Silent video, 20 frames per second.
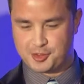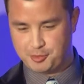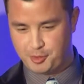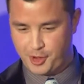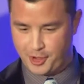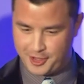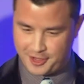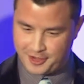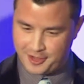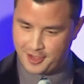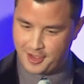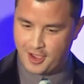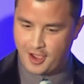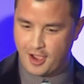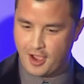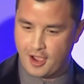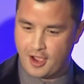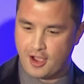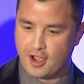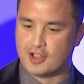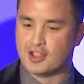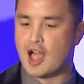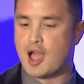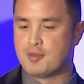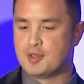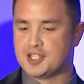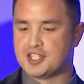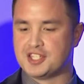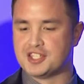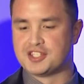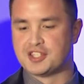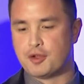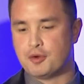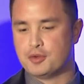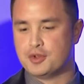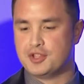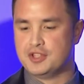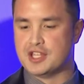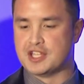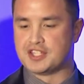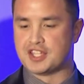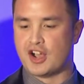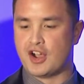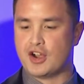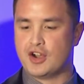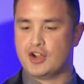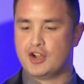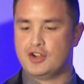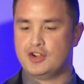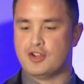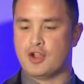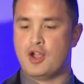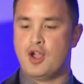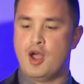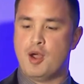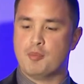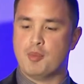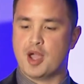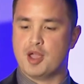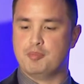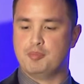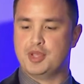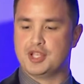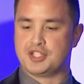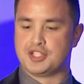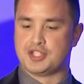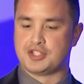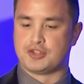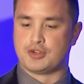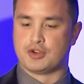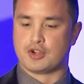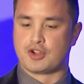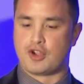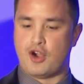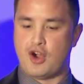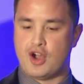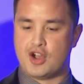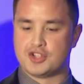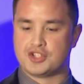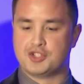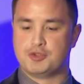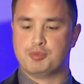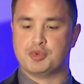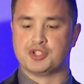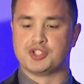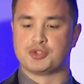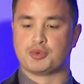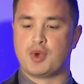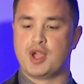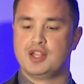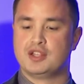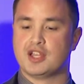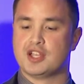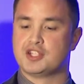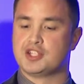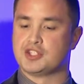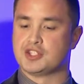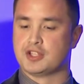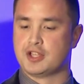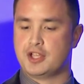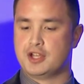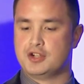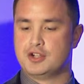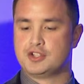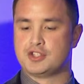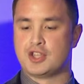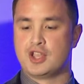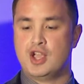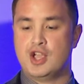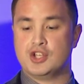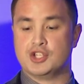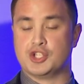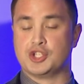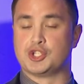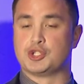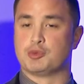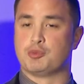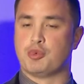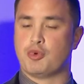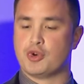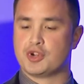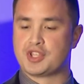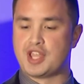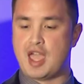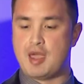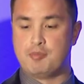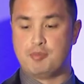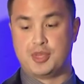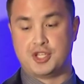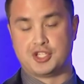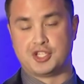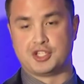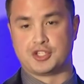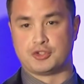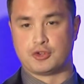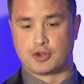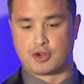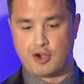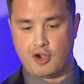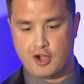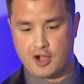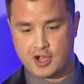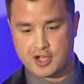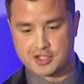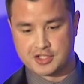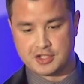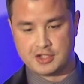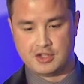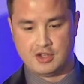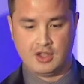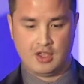but a lobbyist is someone that's hired by a business or a cause to persuade legislators to support that business or cause.